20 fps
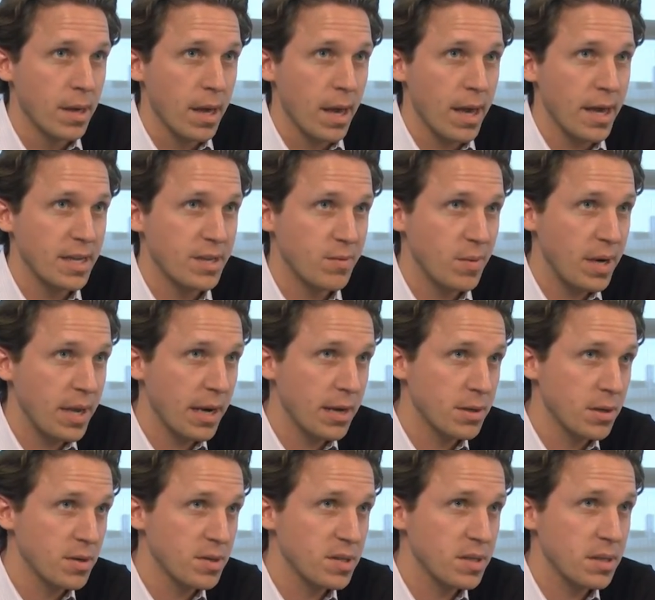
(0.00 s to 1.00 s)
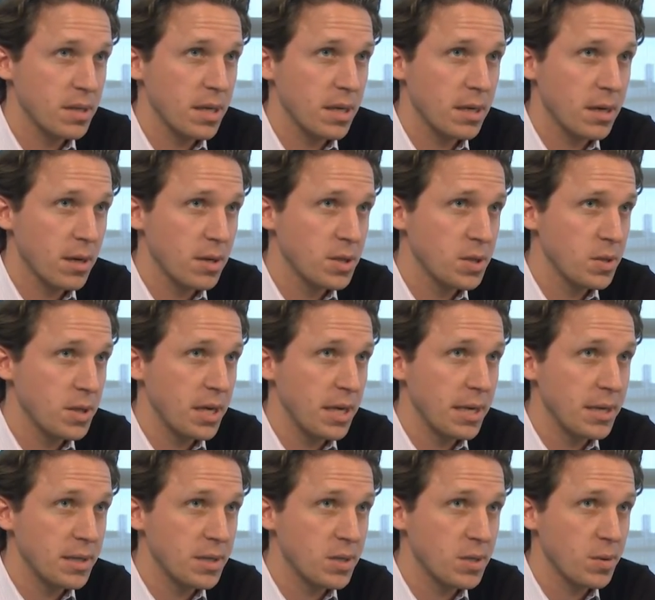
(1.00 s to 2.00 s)
is really agnostic to the
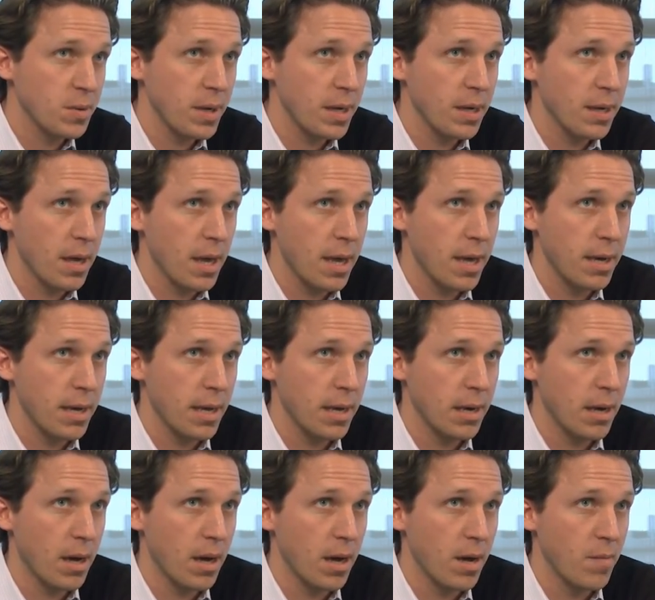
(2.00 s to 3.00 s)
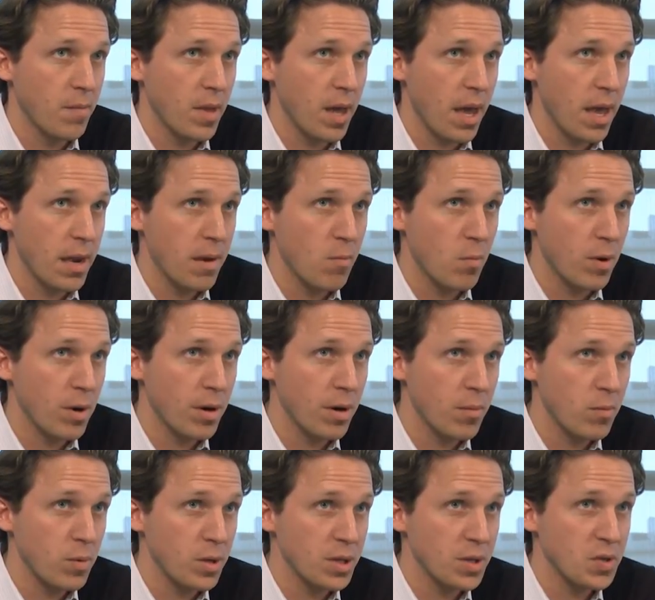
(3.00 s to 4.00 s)
industry and then and
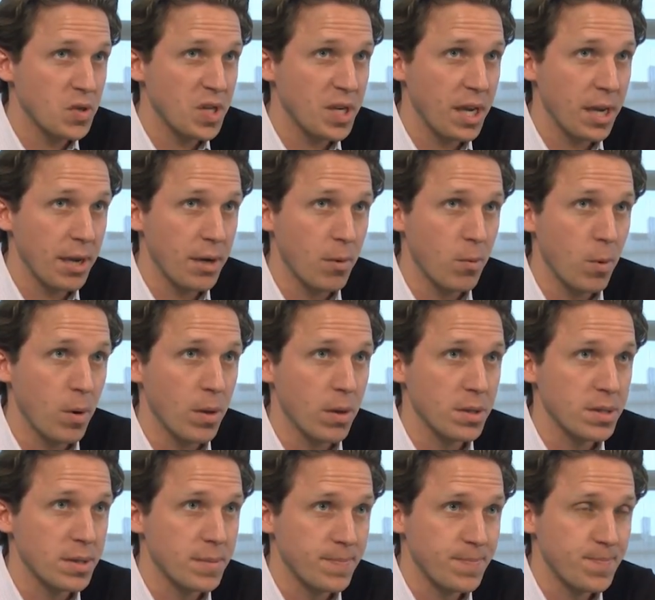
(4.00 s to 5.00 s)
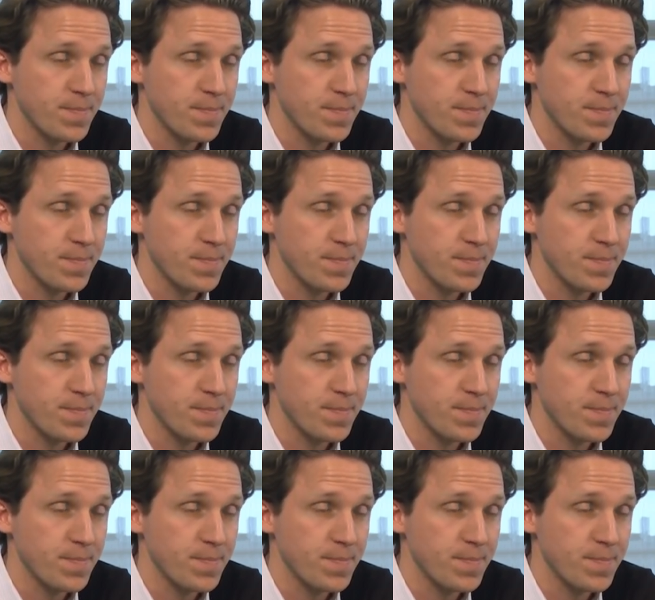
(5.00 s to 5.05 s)
where you're sitting in the world.